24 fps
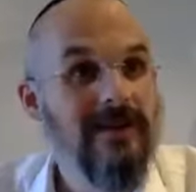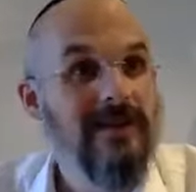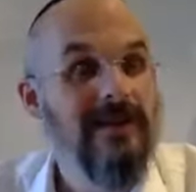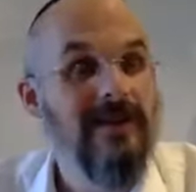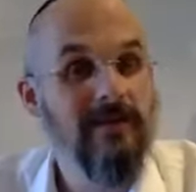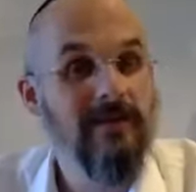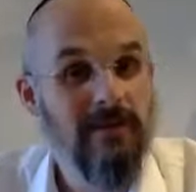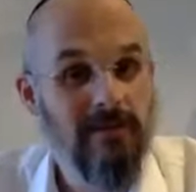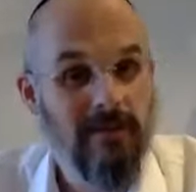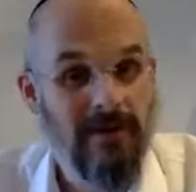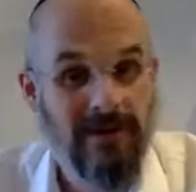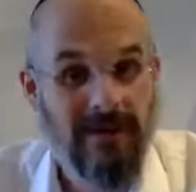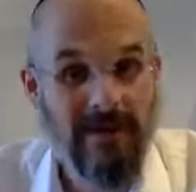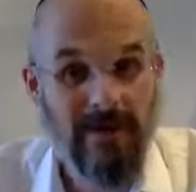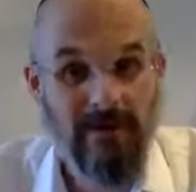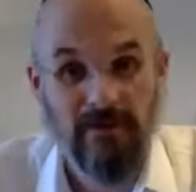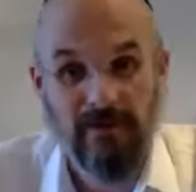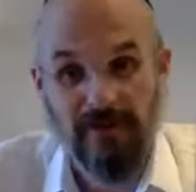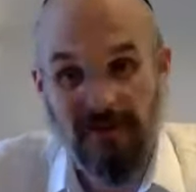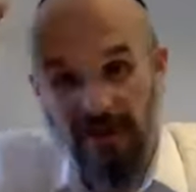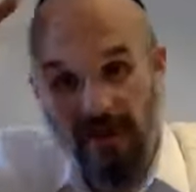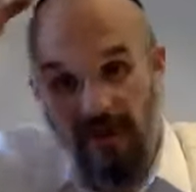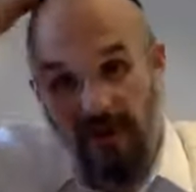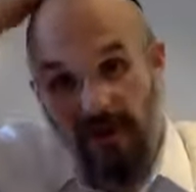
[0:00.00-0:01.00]
giving them a
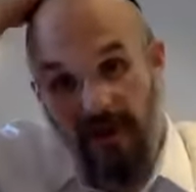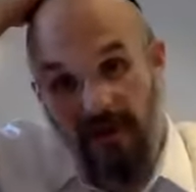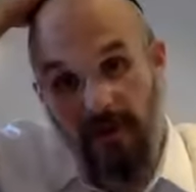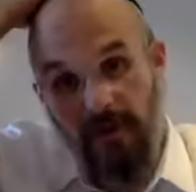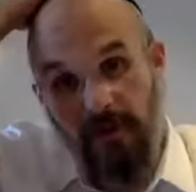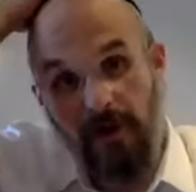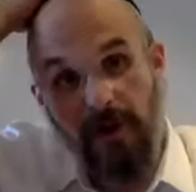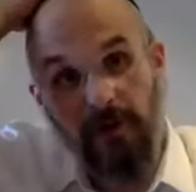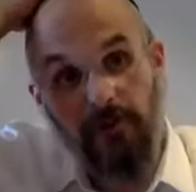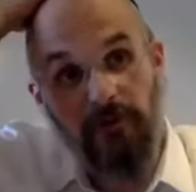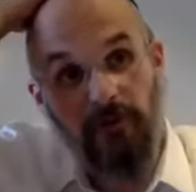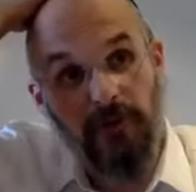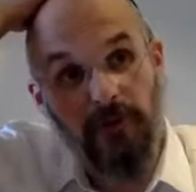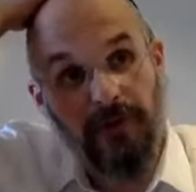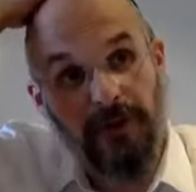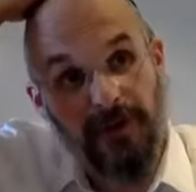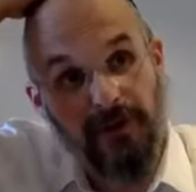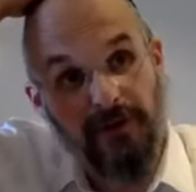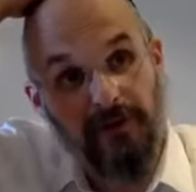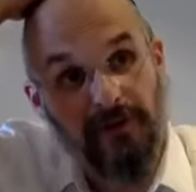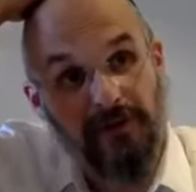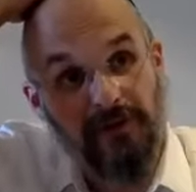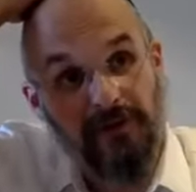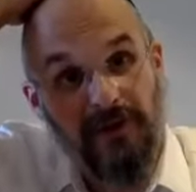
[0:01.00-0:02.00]
gift, a thoughtful
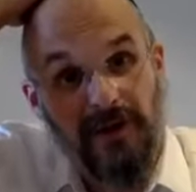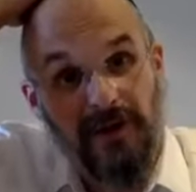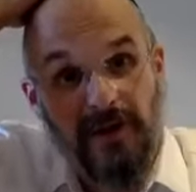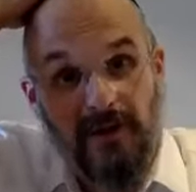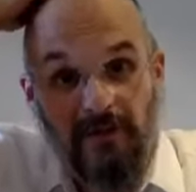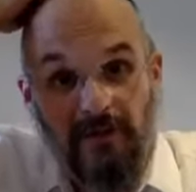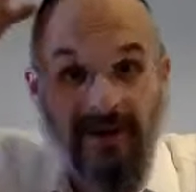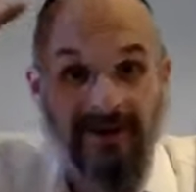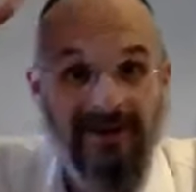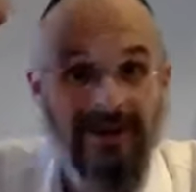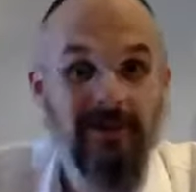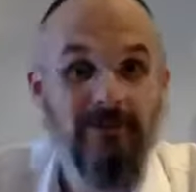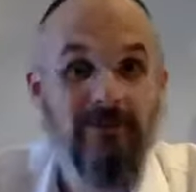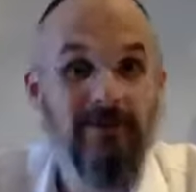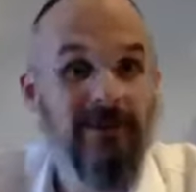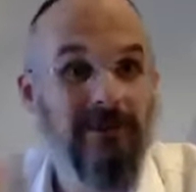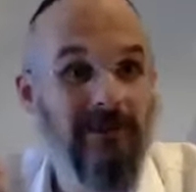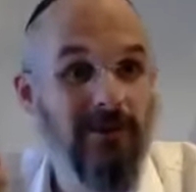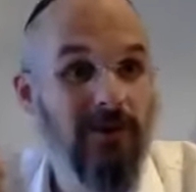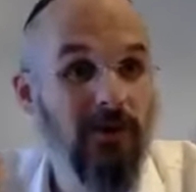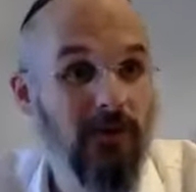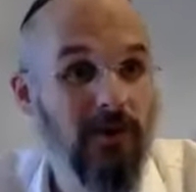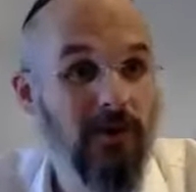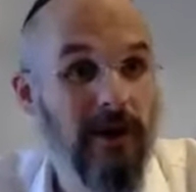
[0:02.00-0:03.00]
gift, because I really
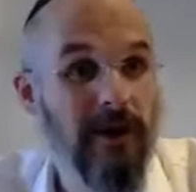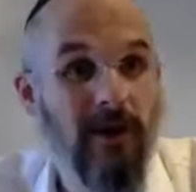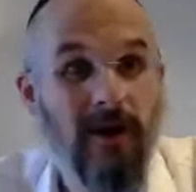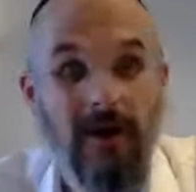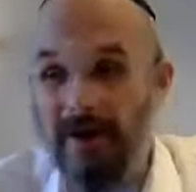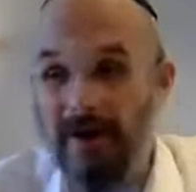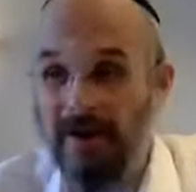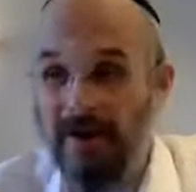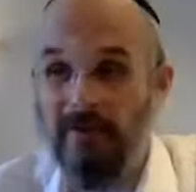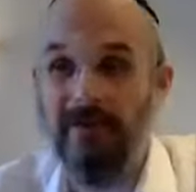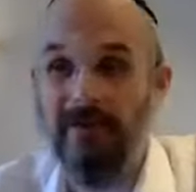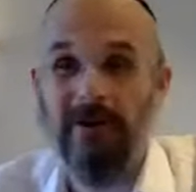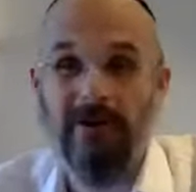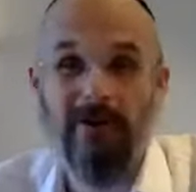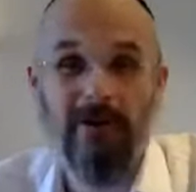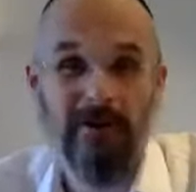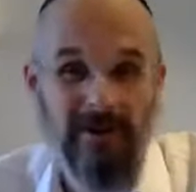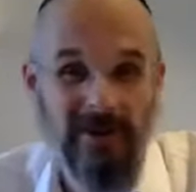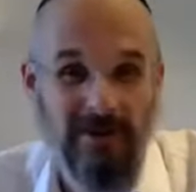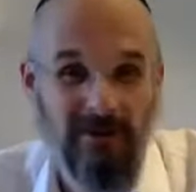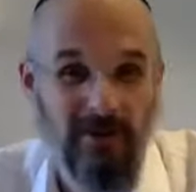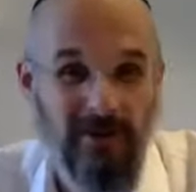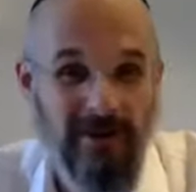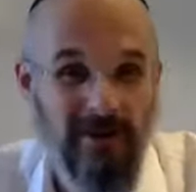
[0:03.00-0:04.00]
know who they are and I really know what,
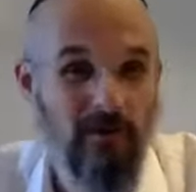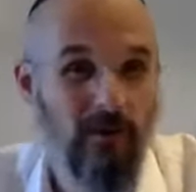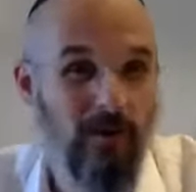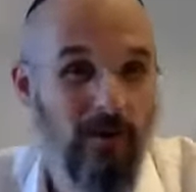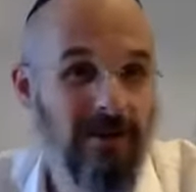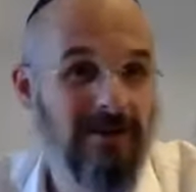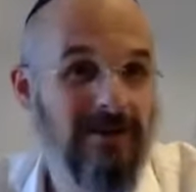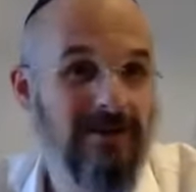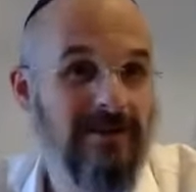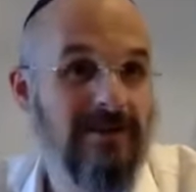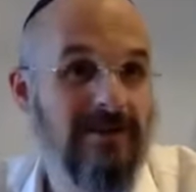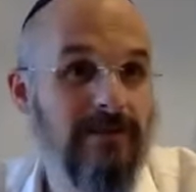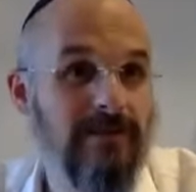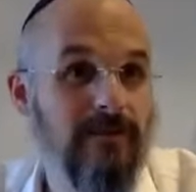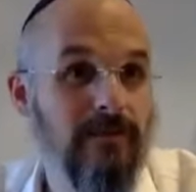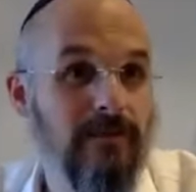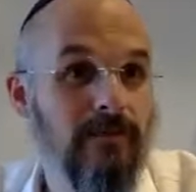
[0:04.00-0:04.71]
they, what he wants.